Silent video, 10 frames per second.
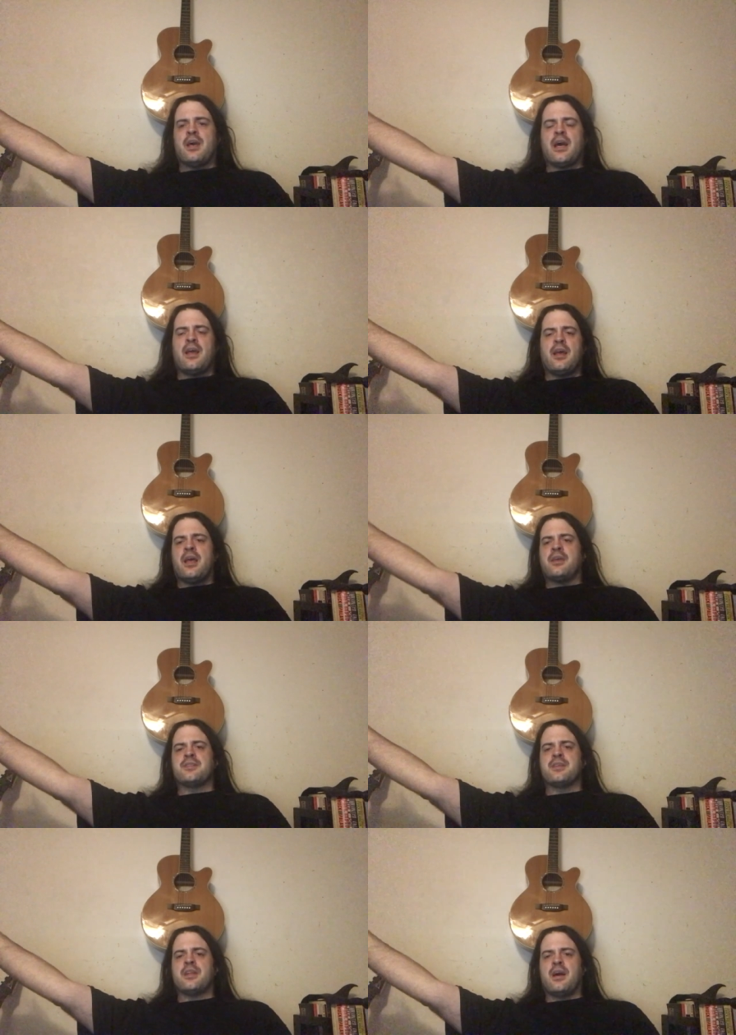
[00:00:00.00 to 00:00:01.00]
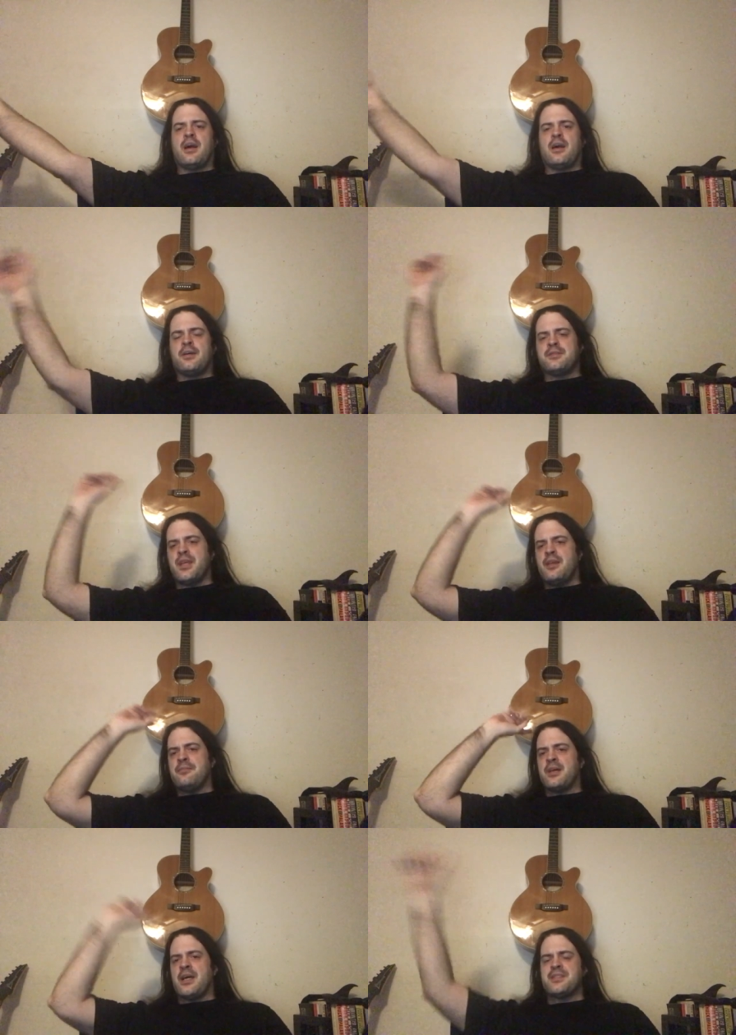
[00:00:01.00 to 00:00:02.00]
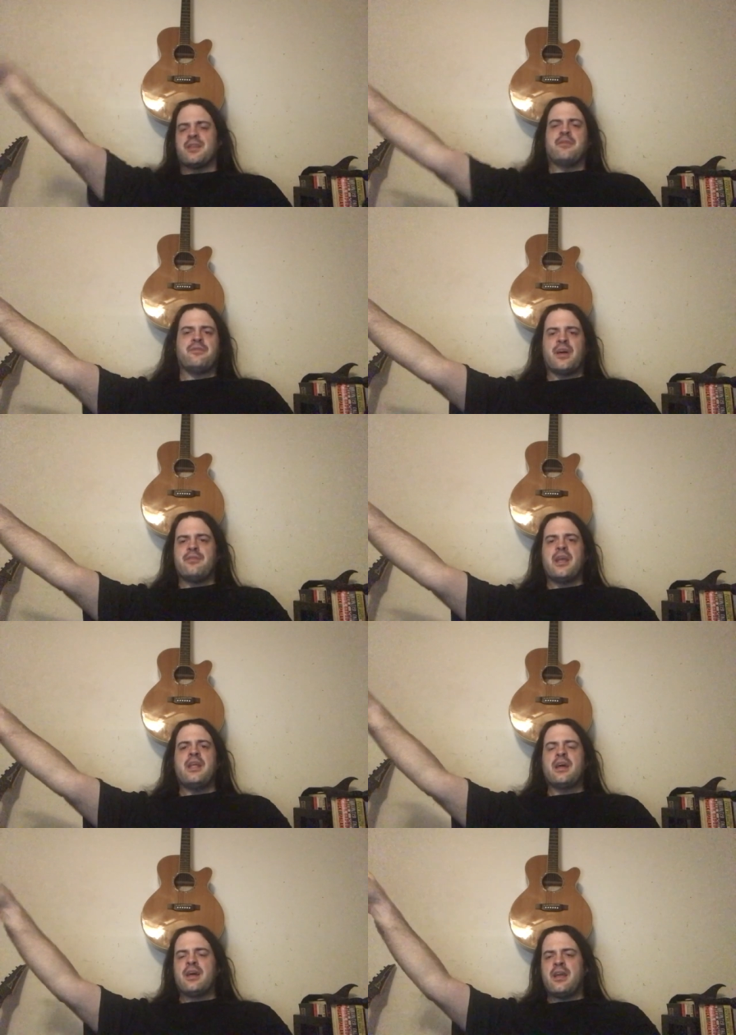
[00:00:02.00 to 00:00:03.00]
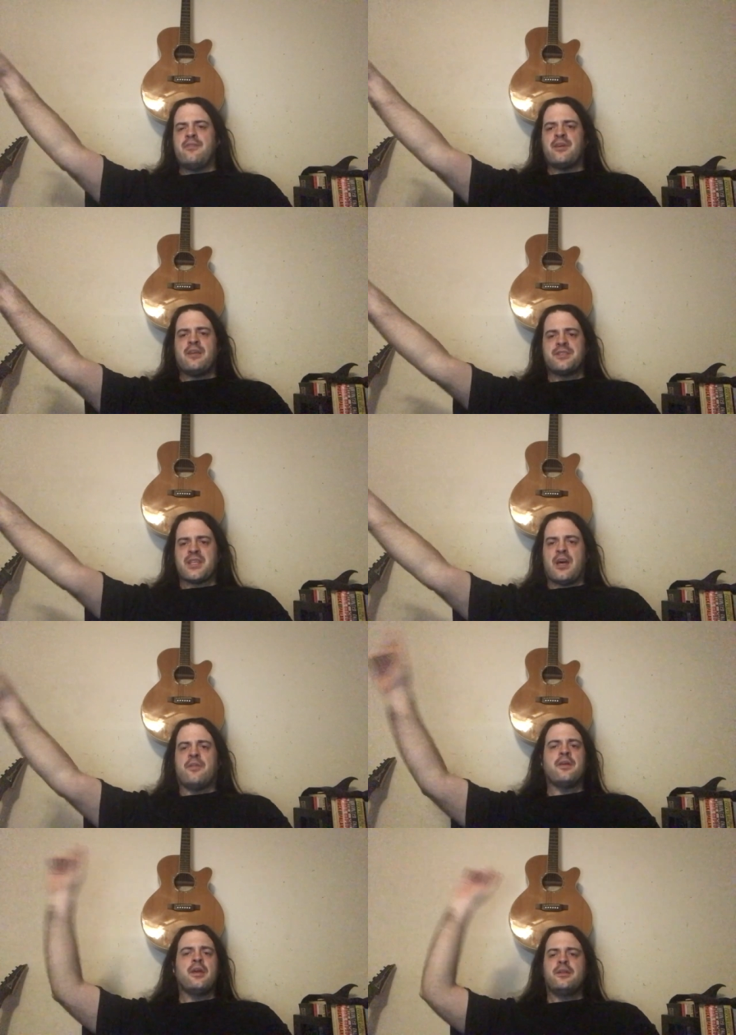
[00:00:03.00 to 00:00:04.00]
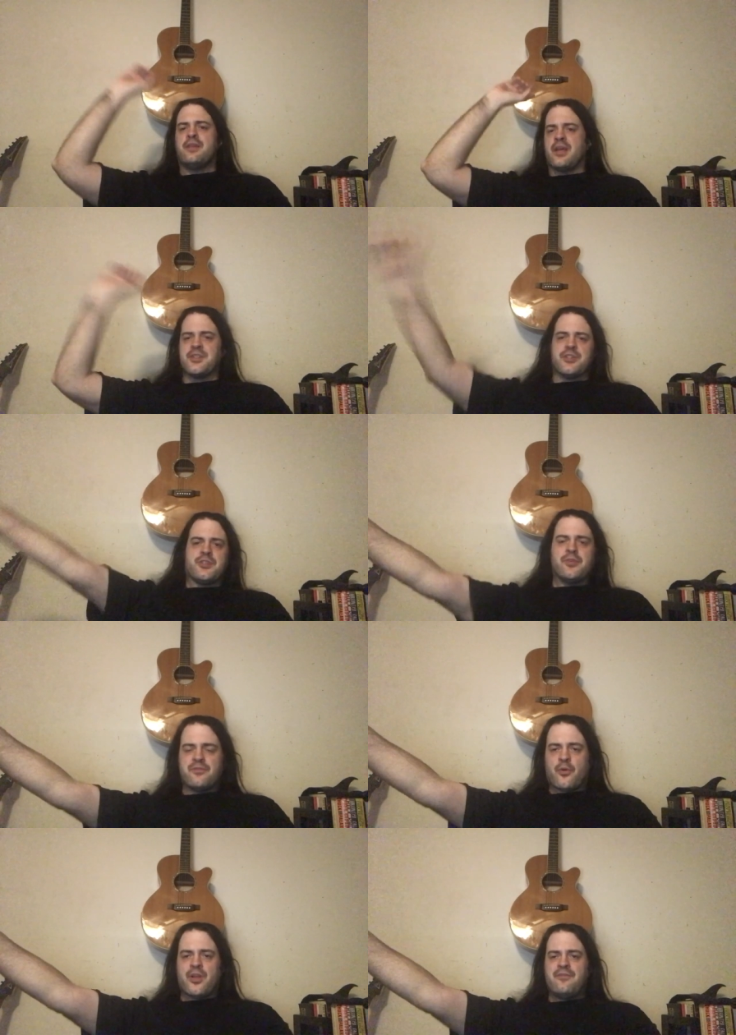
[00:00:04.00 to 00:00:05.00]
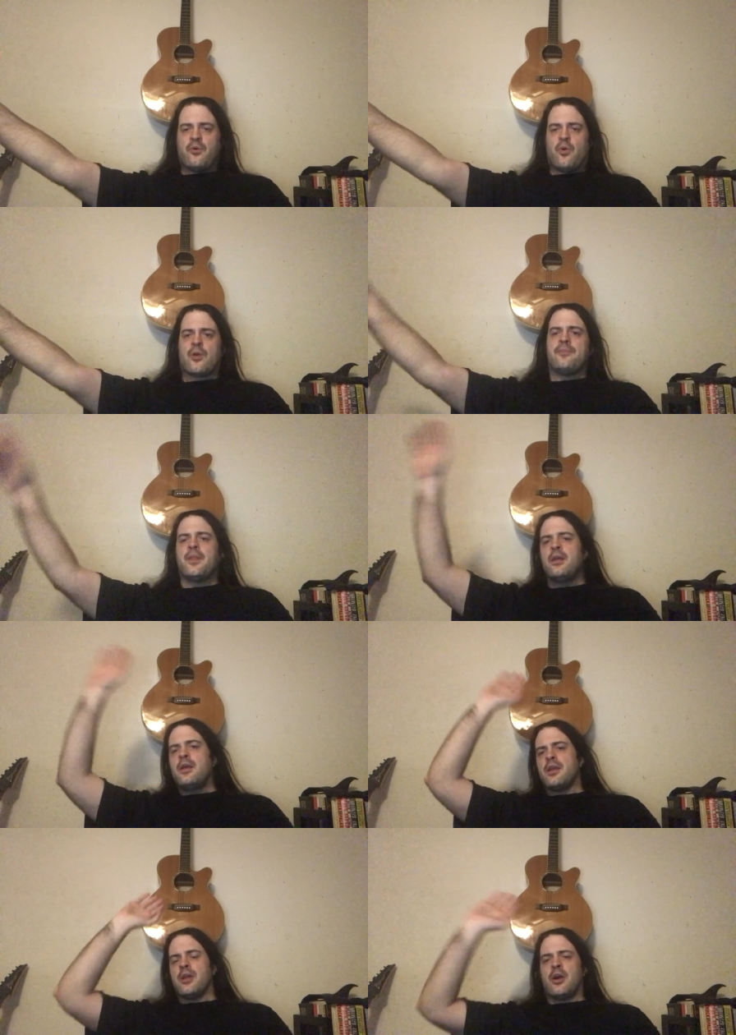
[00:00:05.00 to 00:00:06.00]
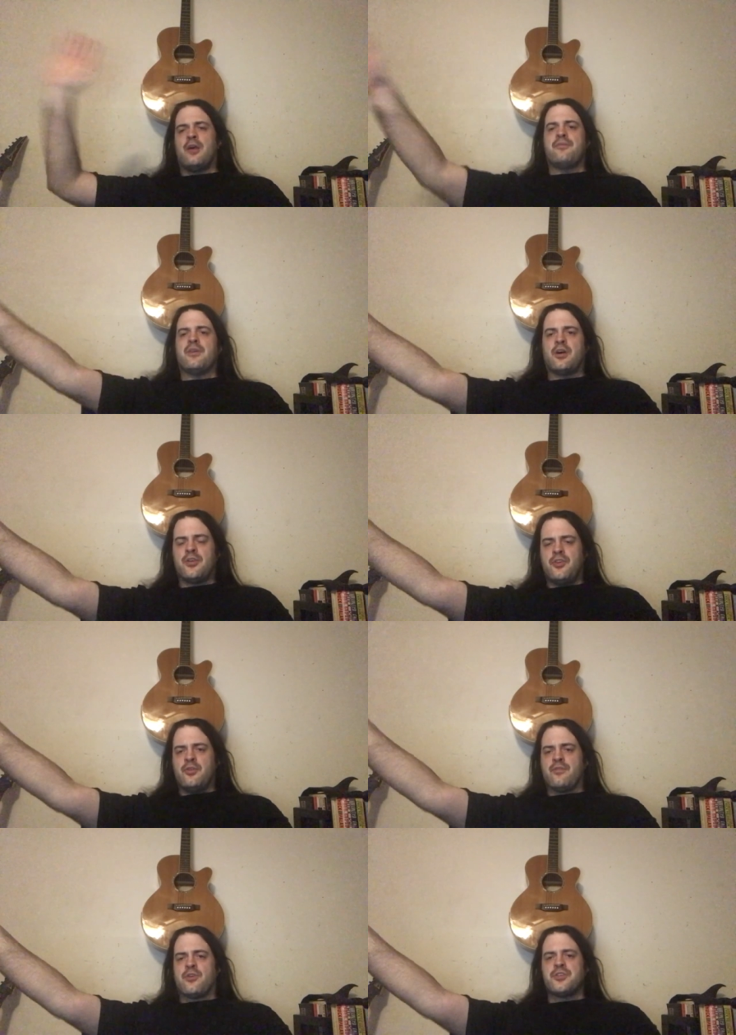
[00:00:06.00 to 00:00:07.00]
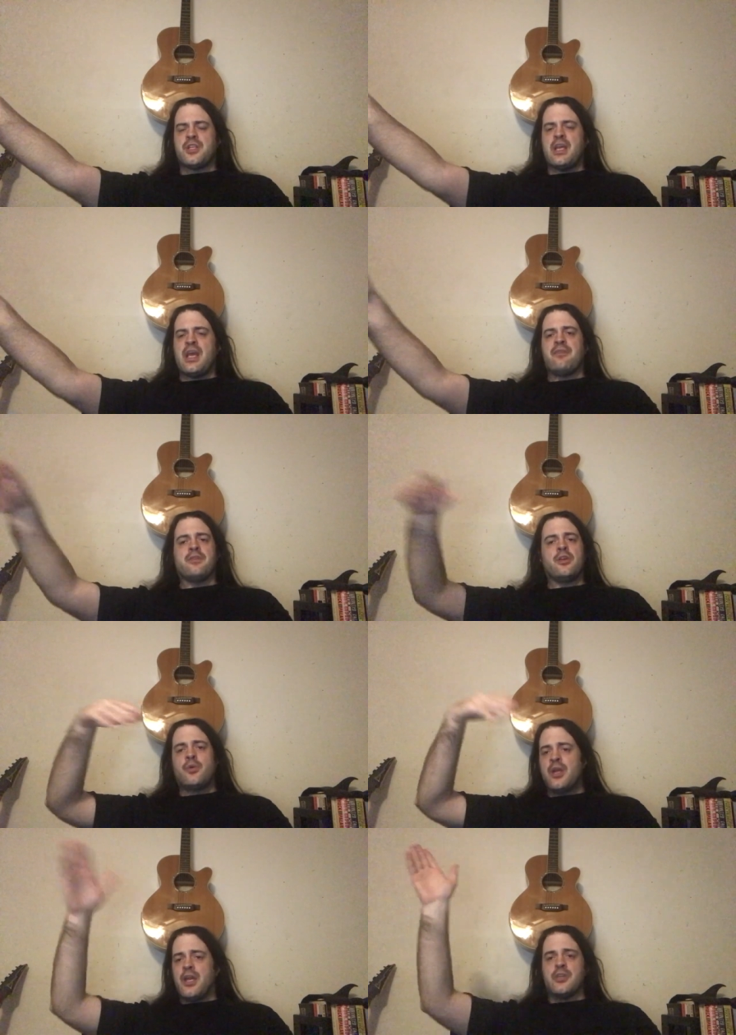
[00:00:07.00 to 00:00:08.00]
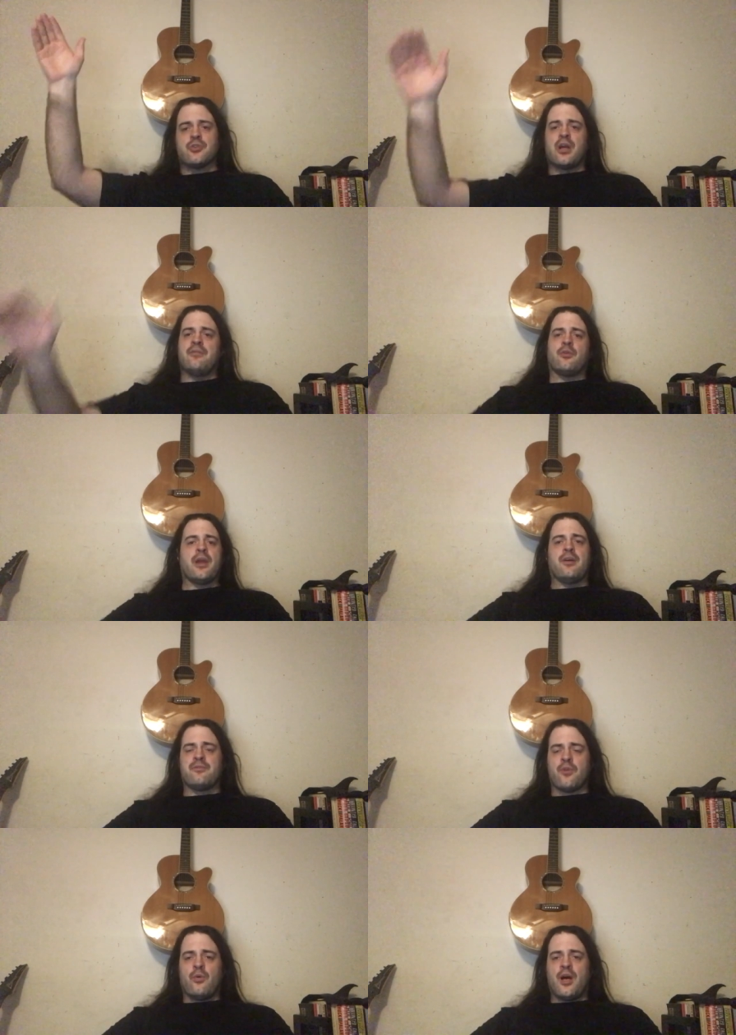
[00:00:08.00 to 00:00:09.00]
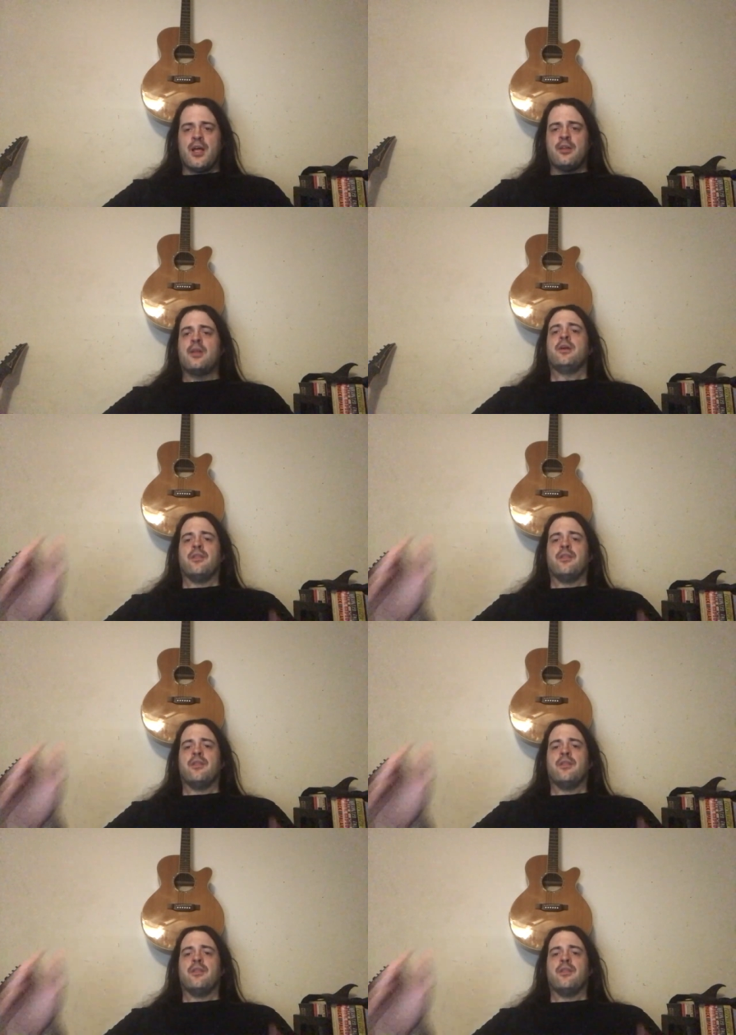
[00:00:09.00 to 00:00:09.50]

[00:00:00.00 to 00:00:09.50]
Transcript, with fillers: i exit uh, take i-75 80, 85 south to exit 244 get off on University Avenue and drive around for a while.